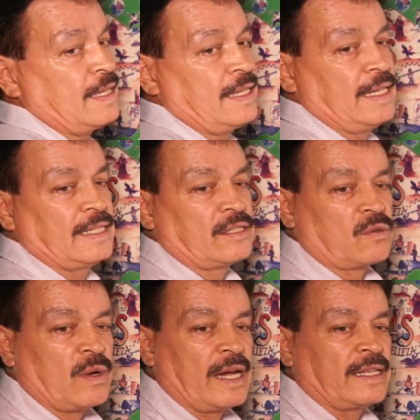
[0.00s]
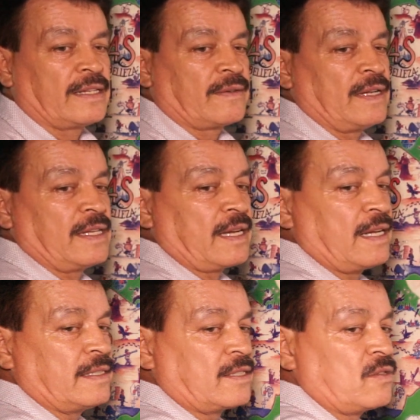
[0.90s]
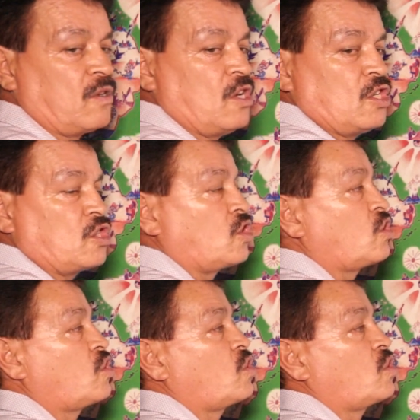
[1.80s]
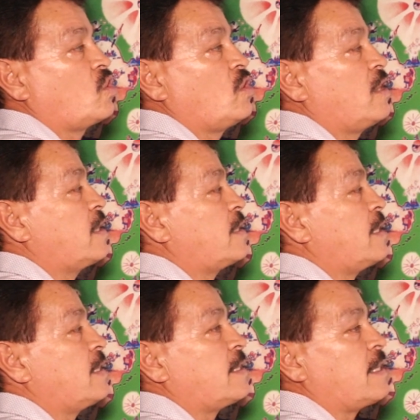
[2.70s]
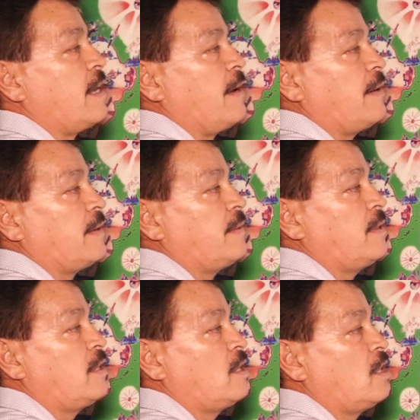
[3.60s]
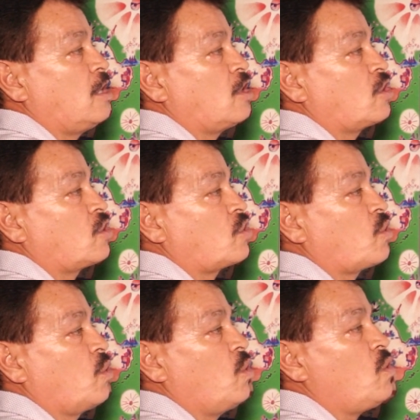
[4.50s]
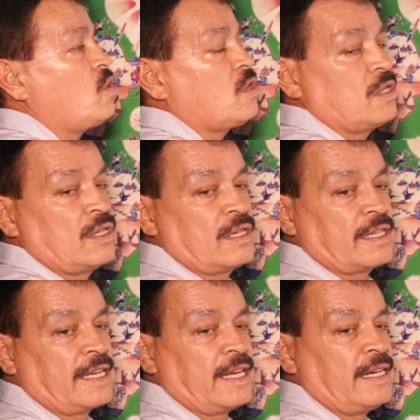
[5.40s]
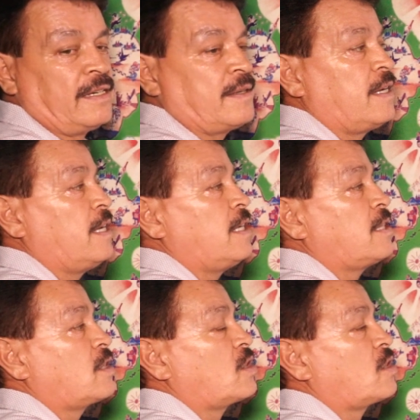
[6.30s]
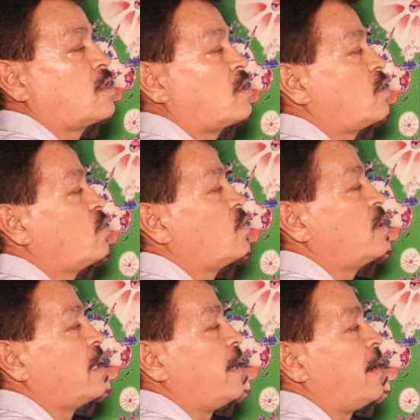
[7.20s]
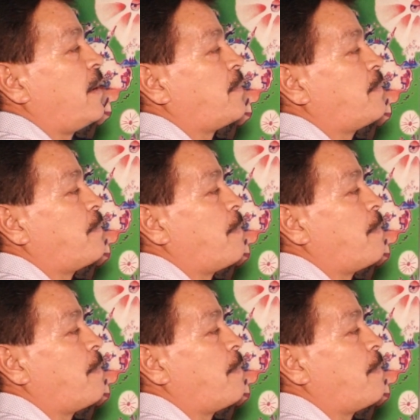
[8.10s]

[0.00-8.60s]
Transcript: let's write the radicand. So this is 2 here to the,